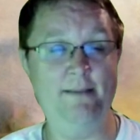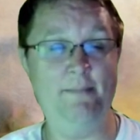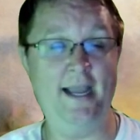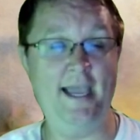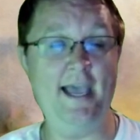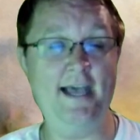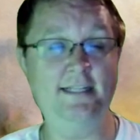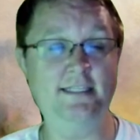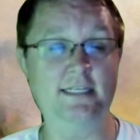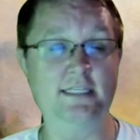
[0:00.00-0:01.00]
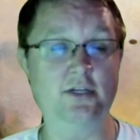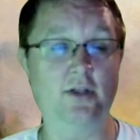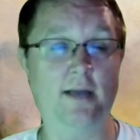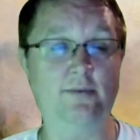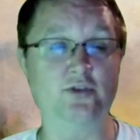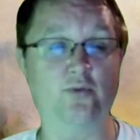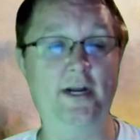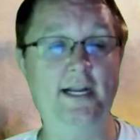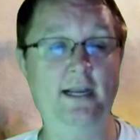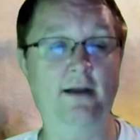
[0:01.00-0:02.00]
my hands until I was
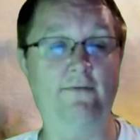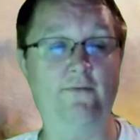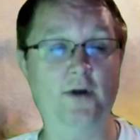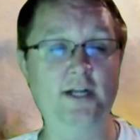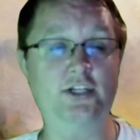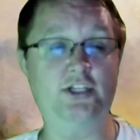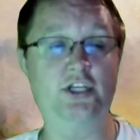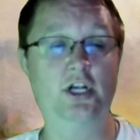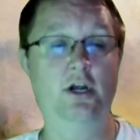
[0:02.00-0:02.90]
reading a French